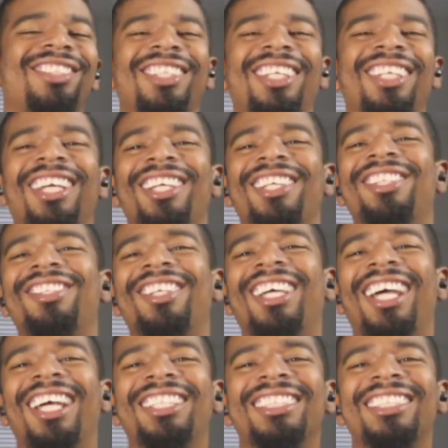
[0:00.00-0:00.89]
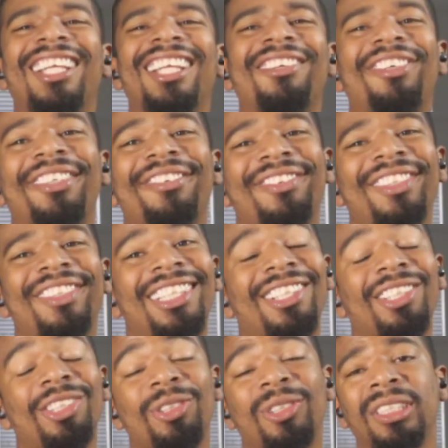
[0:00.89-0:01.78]
Uh, you guys got a favorite video
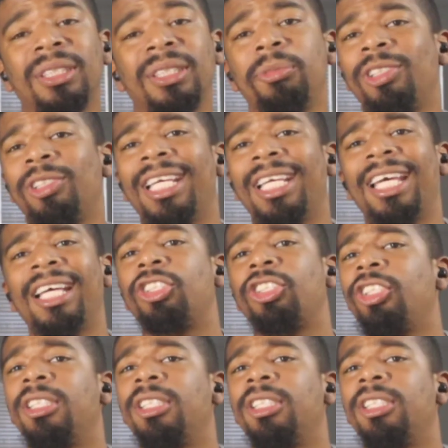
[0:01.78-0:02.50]
you want to see me react to,